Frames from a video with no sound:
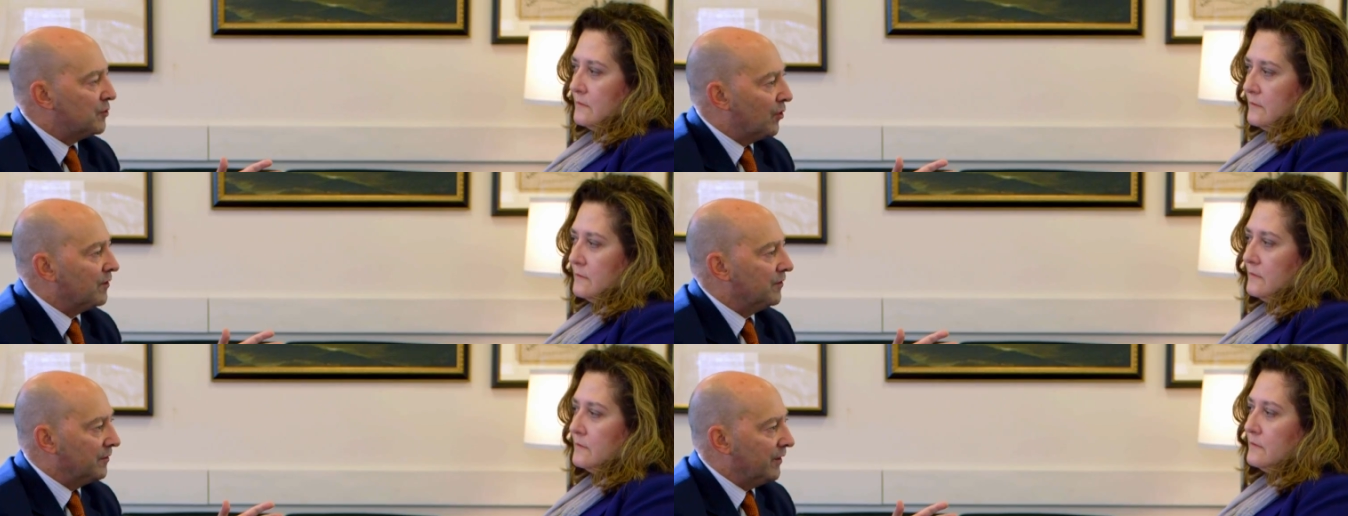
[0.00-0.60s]

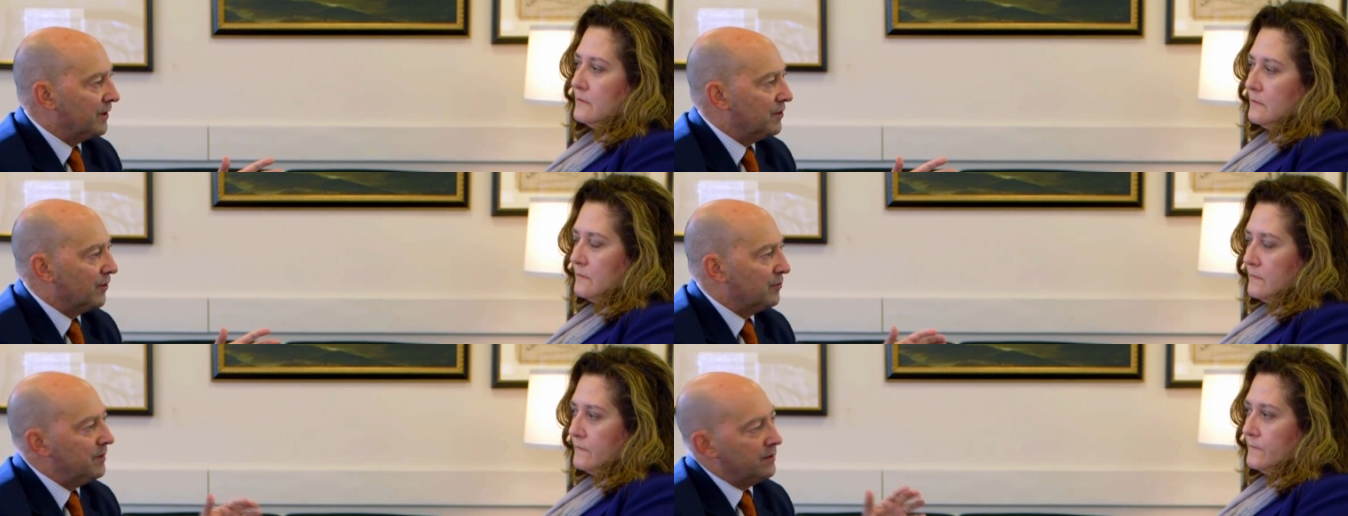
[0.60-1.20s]
Speaker 1: courses like yours,
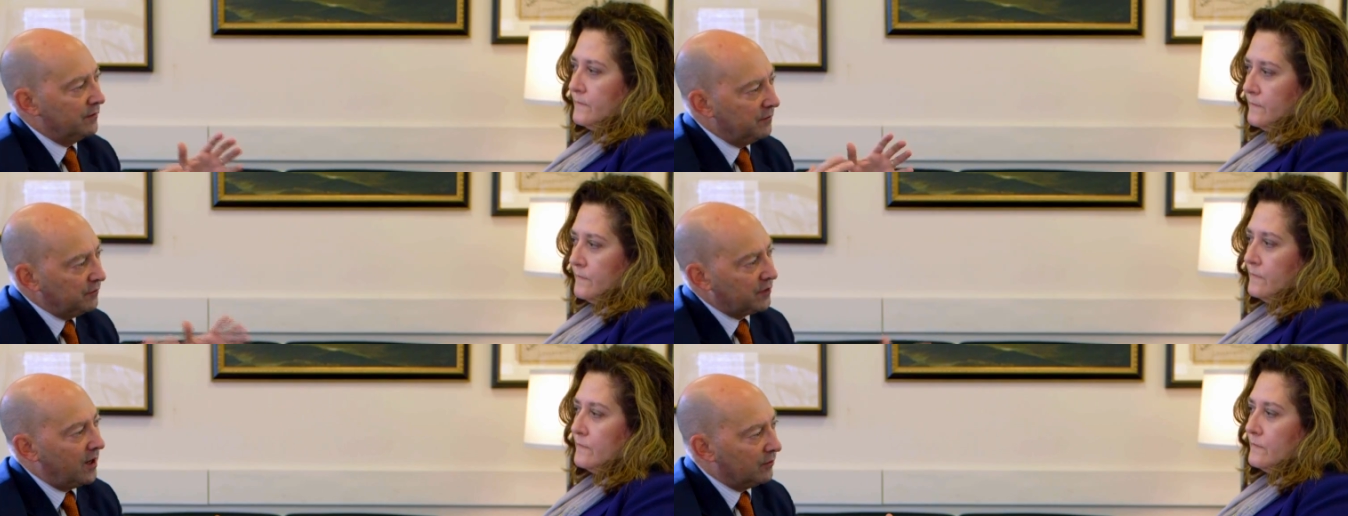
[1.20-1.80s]
because of
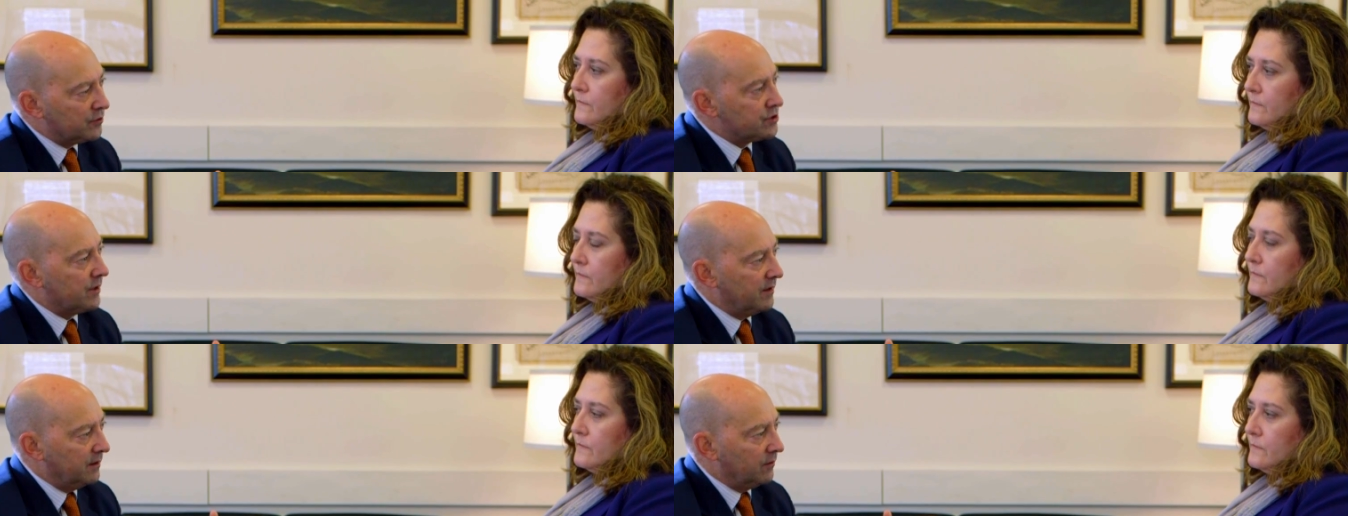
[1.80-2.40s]
scholars
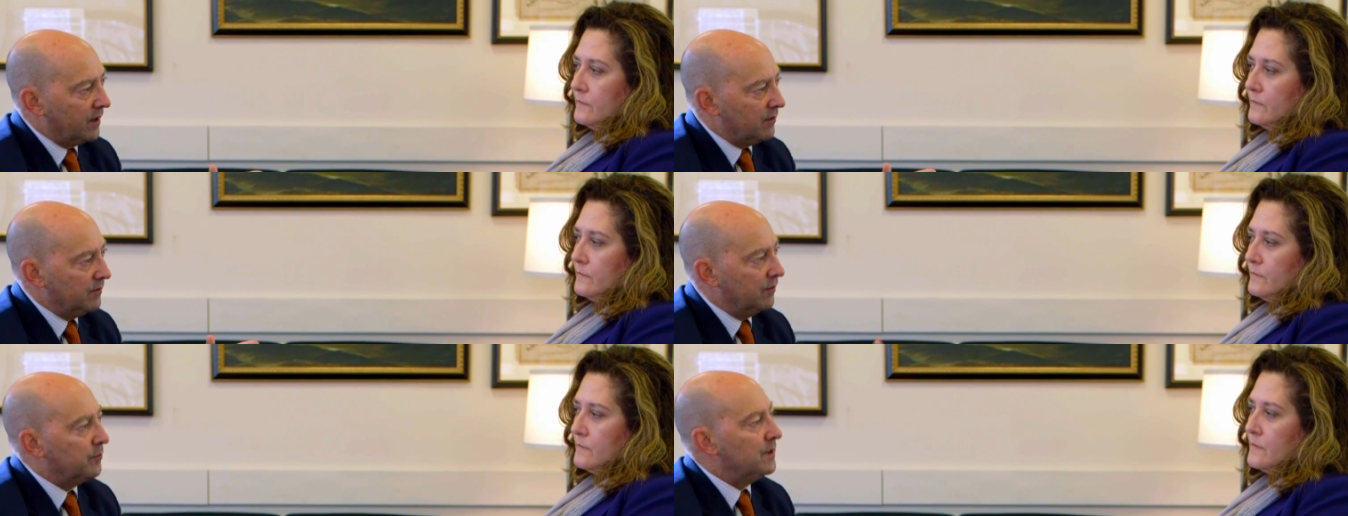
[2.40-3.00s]
shining light on
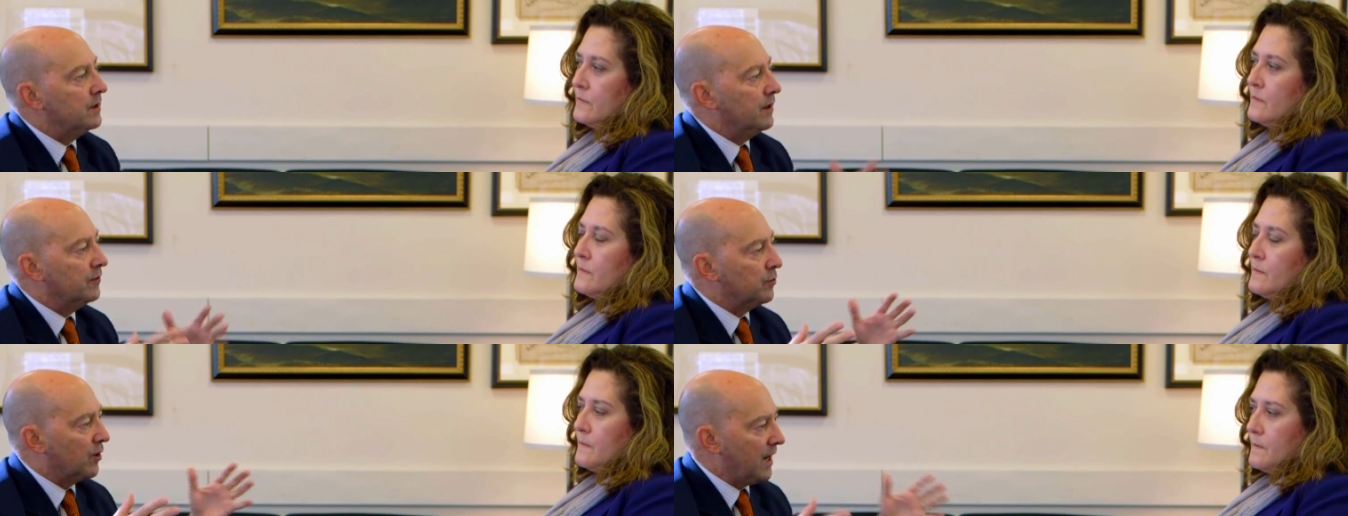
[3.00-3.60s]
this, because
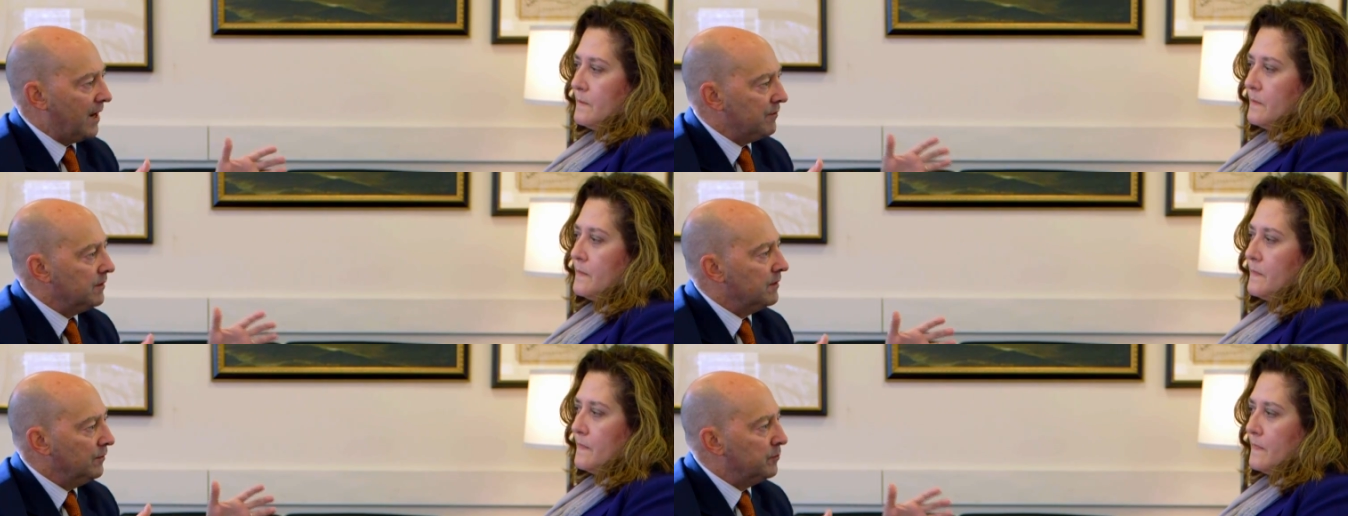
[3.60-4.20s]
we're having
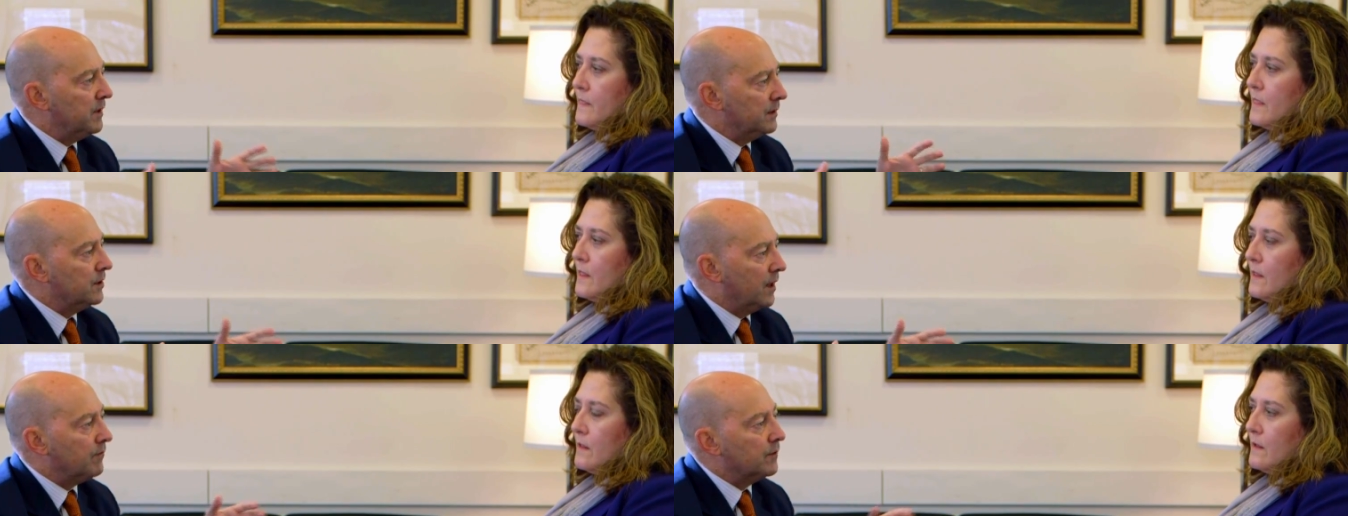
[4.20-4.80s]
these big
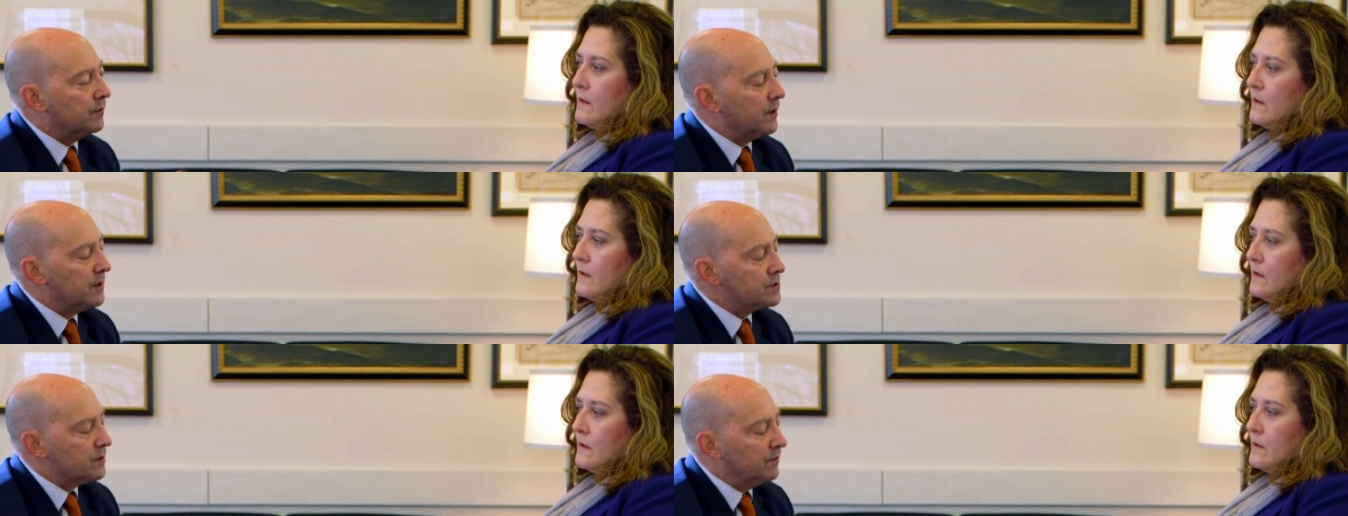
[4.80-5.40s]

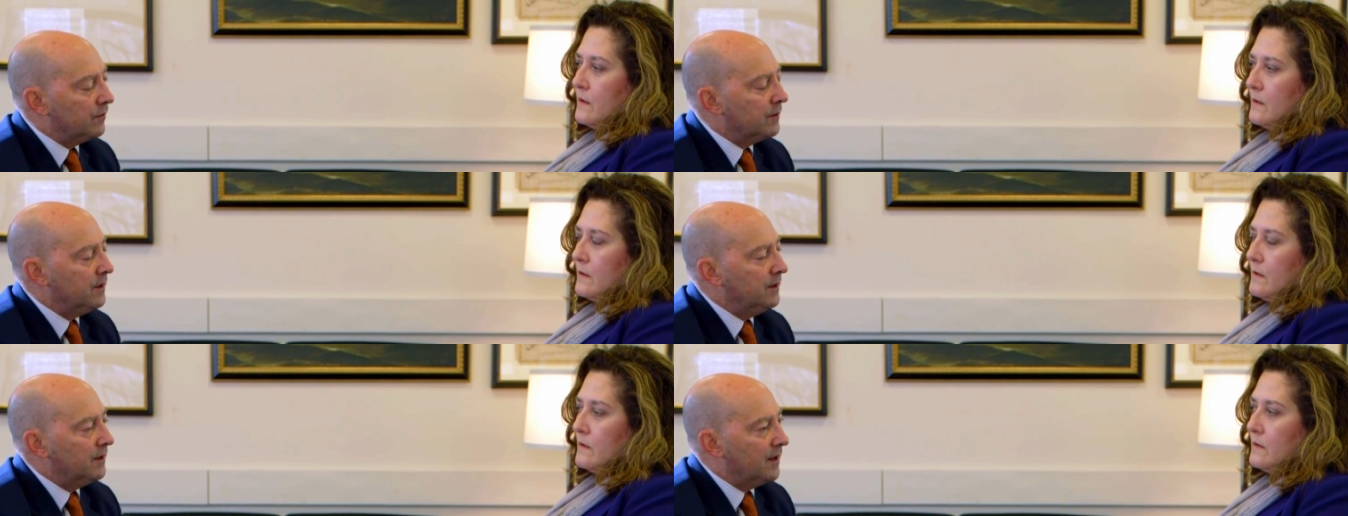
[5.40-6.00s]
conversations,
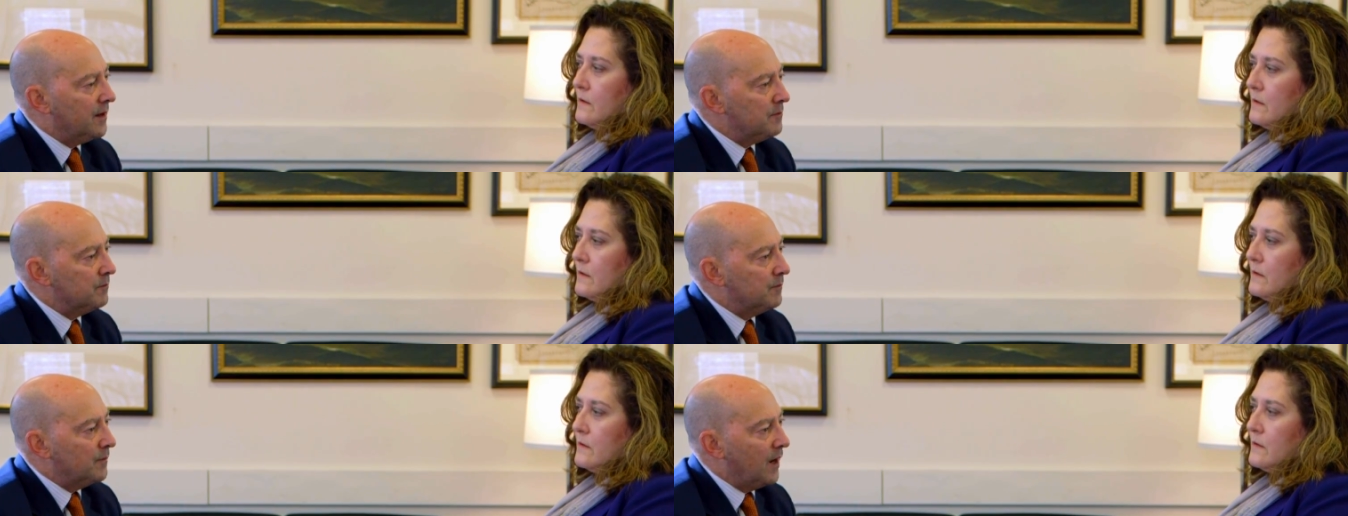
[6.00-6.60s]

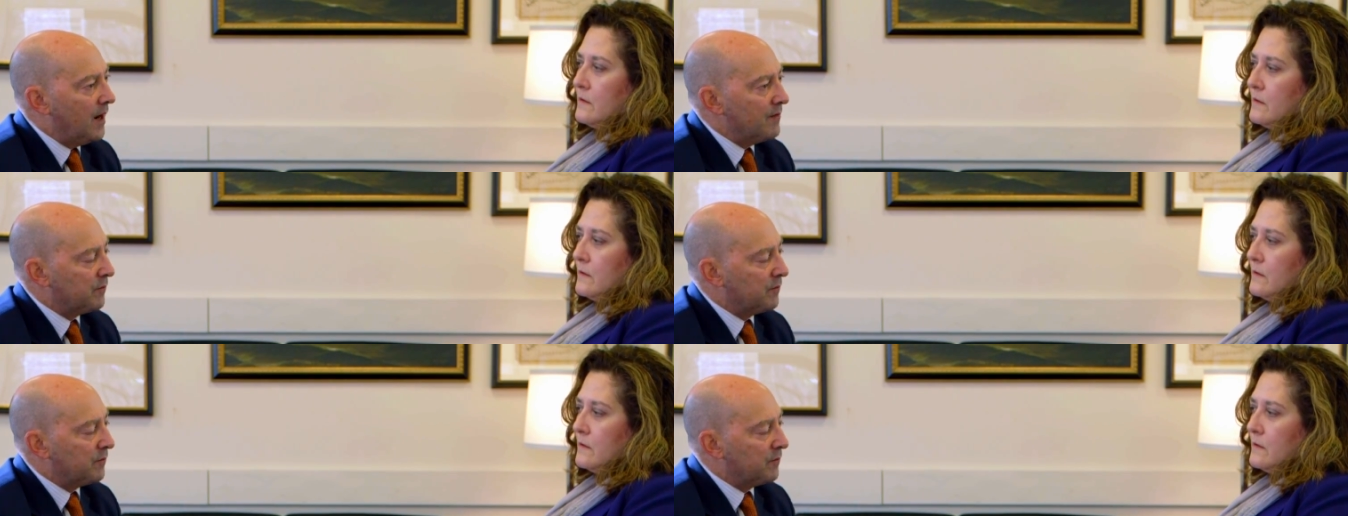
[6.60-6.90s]
I,